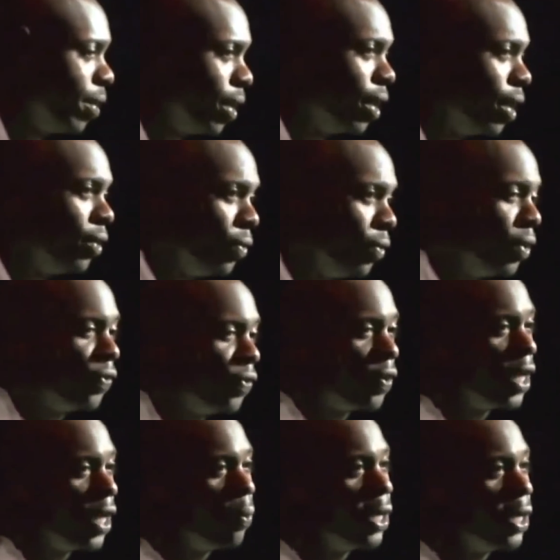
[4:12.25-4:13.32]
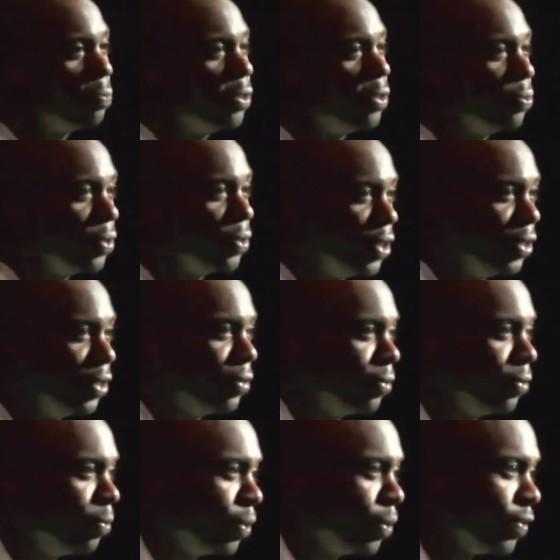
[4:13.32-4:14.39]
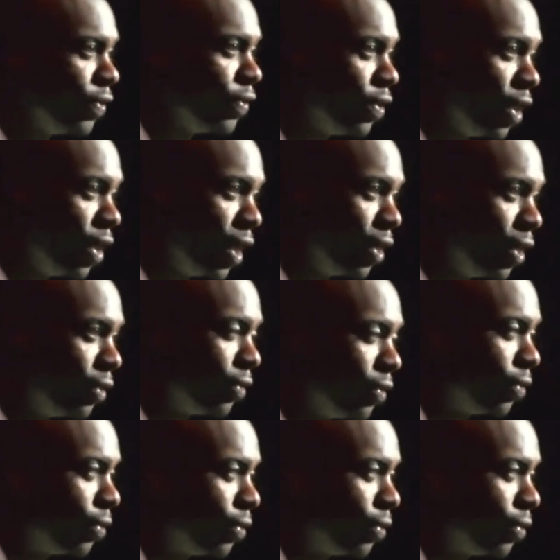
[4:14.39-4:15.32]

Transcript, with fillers: And I know there's a lot of white people here with us tonight.